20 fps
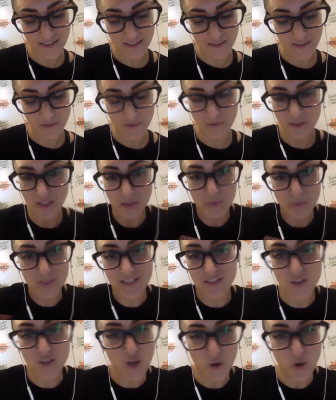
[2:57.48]
there
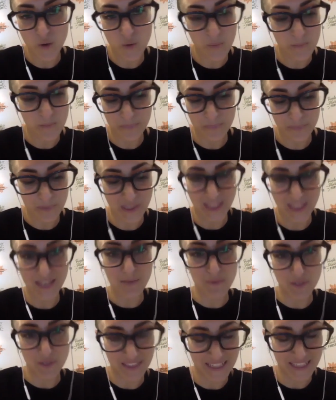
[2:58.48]
was no
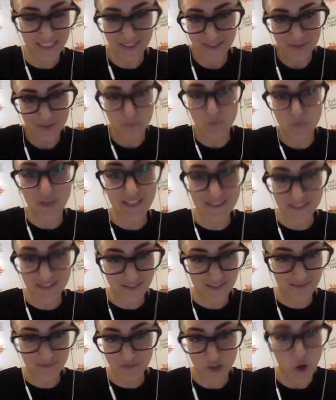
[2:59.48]
playbook, like
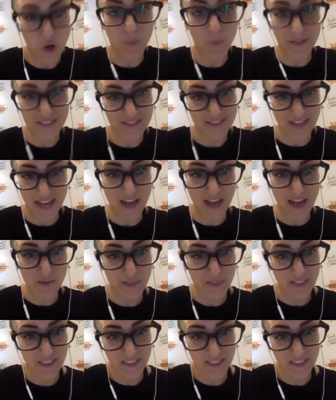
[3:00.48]
what's going to happen.